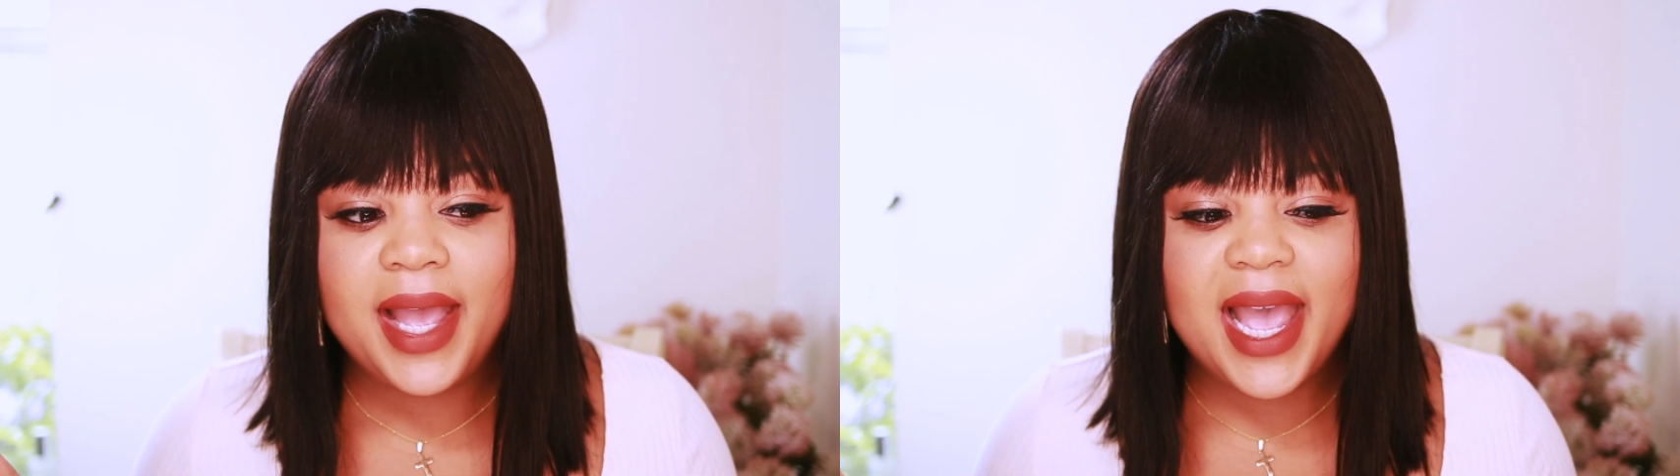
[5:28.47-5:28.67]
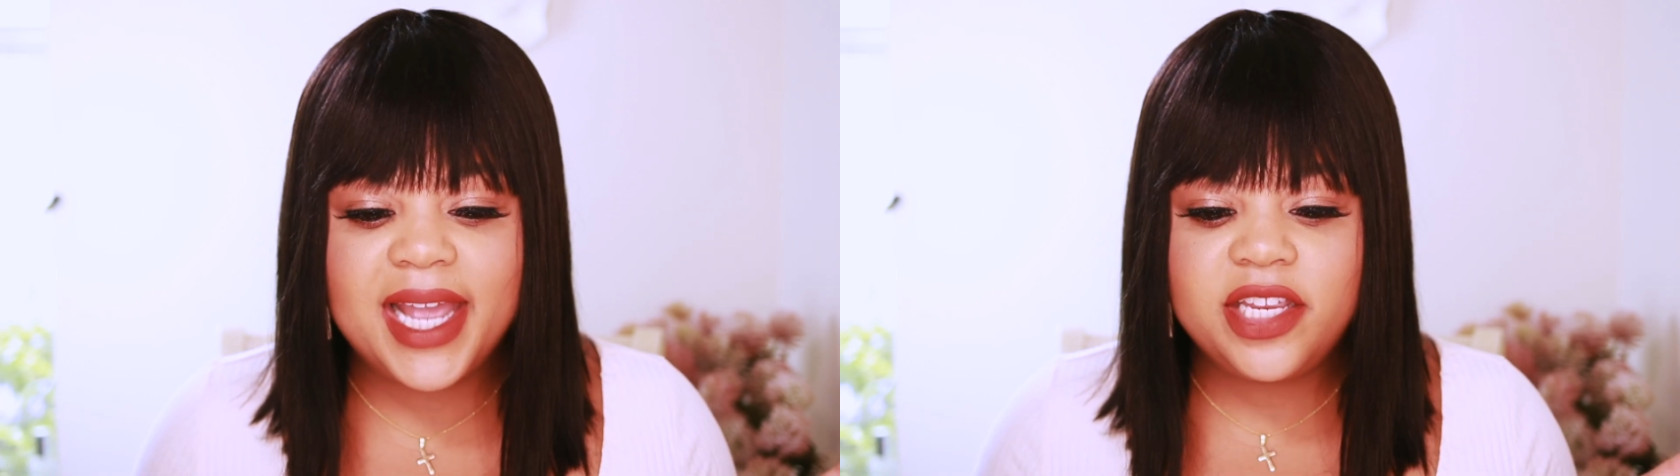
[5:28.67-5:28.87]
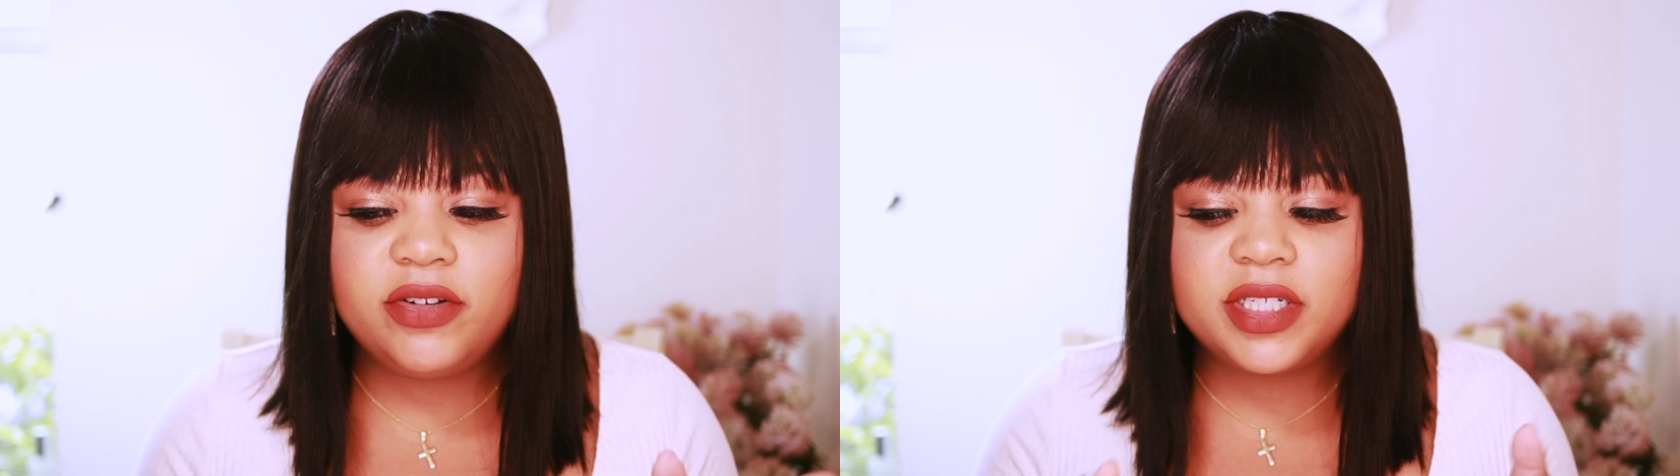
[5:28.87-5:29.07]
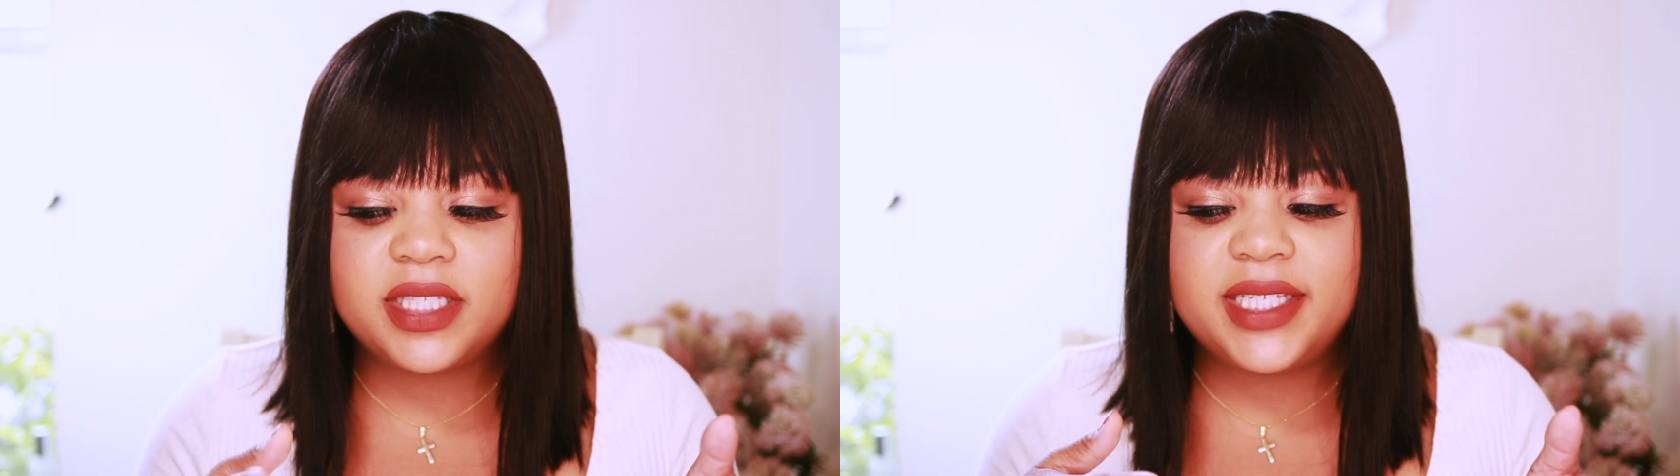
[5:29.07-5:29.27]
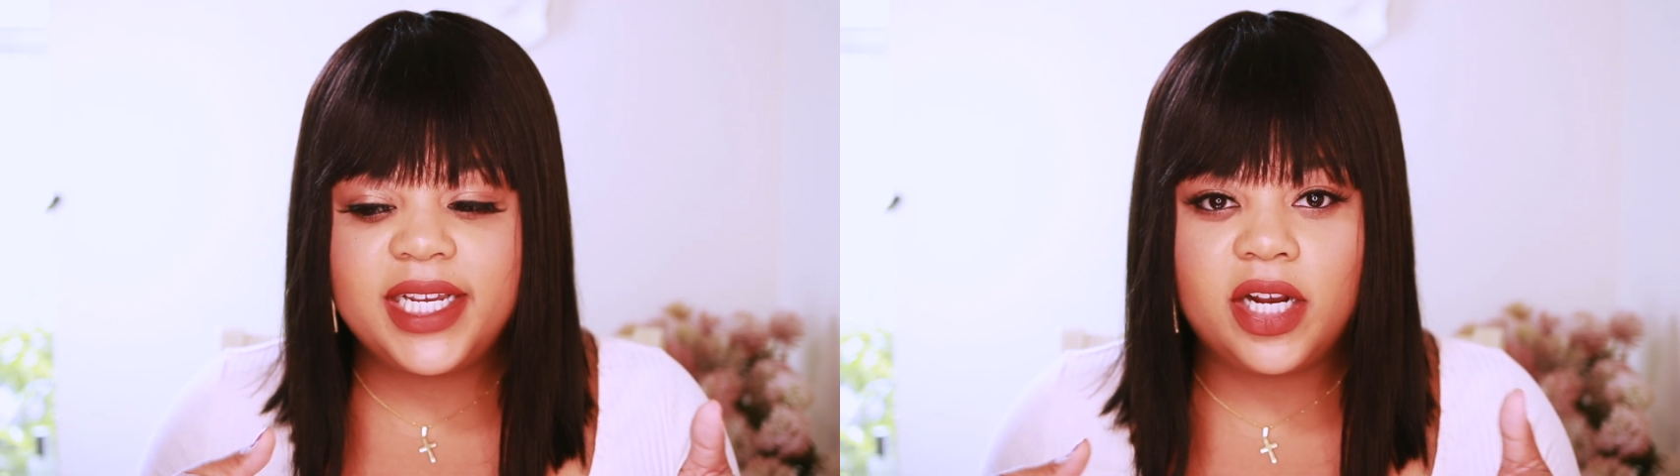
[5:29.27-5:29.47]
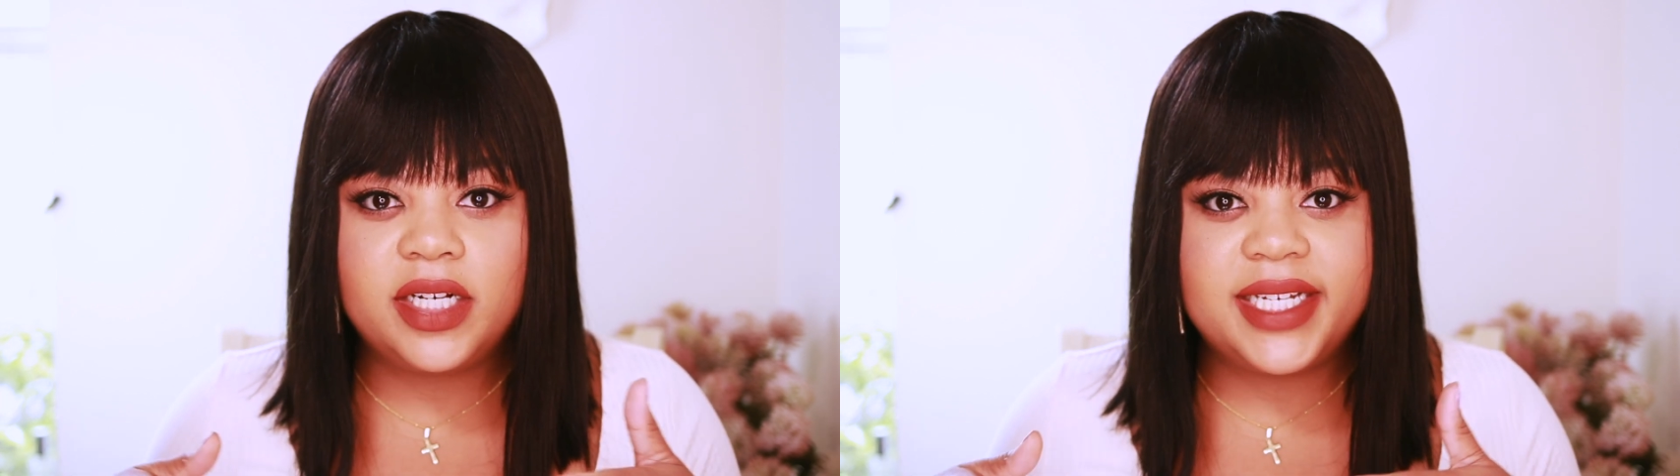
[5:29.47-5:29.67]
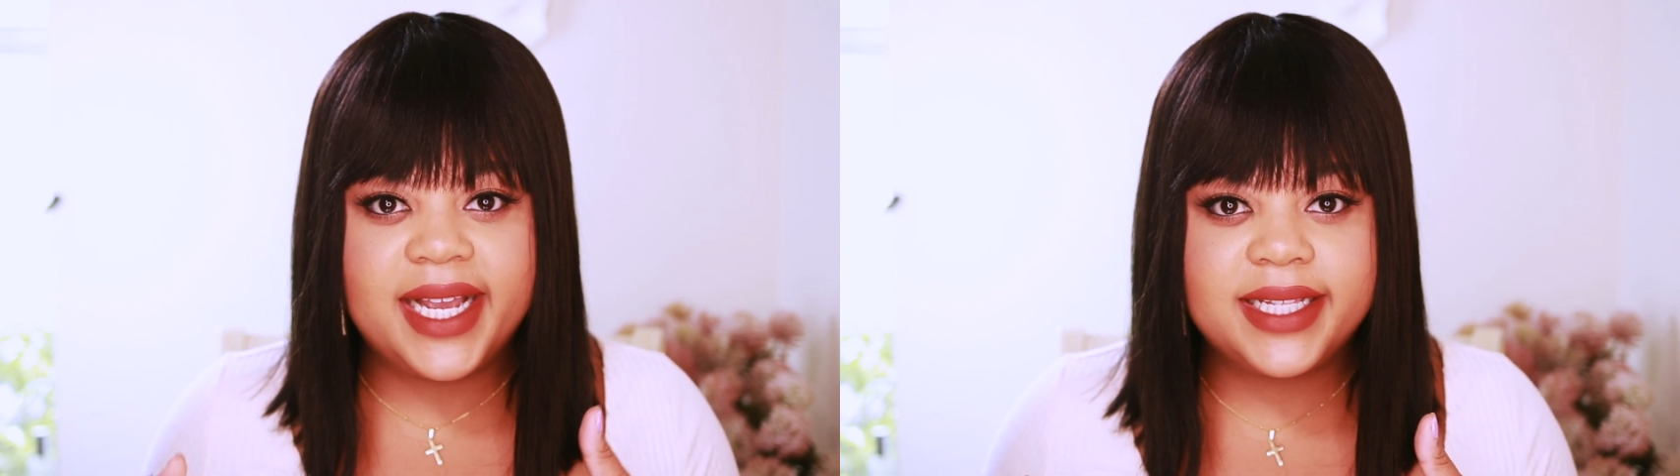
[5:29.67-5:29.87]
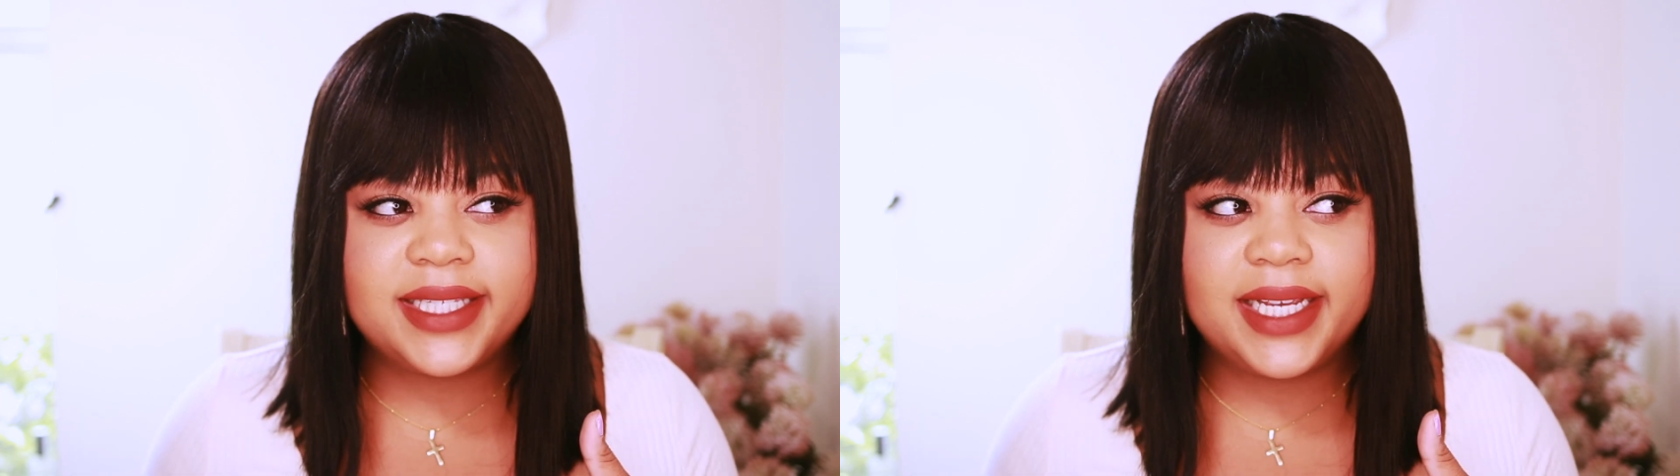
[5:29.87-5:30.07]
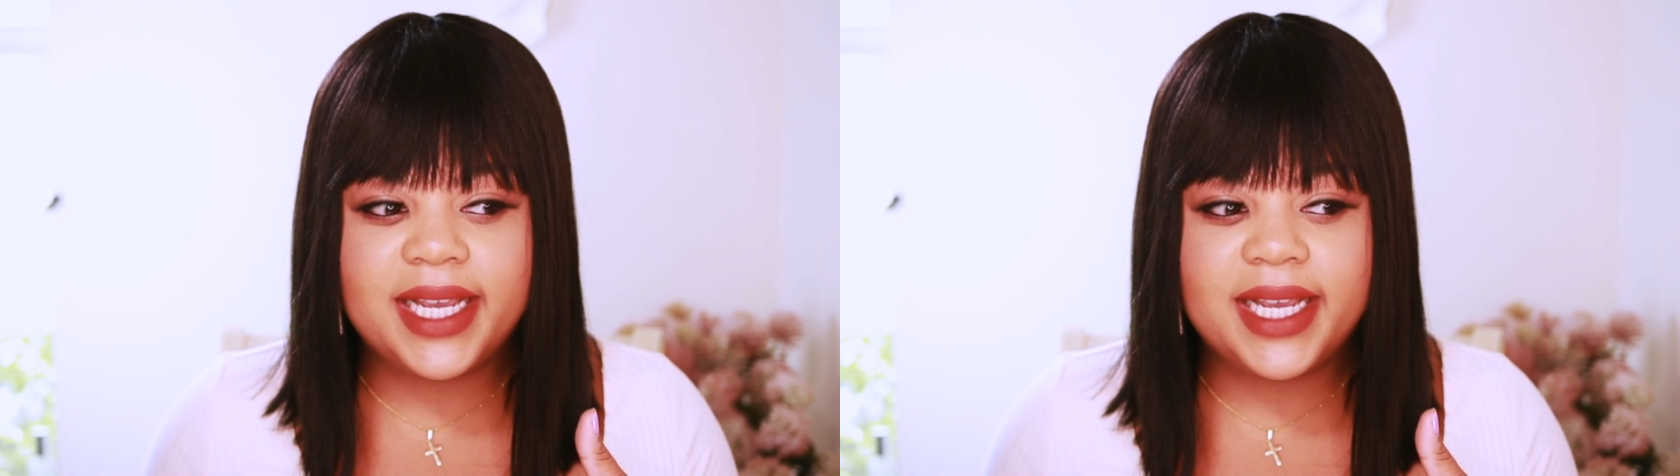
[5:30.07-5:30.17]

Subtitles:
And you just see her dancing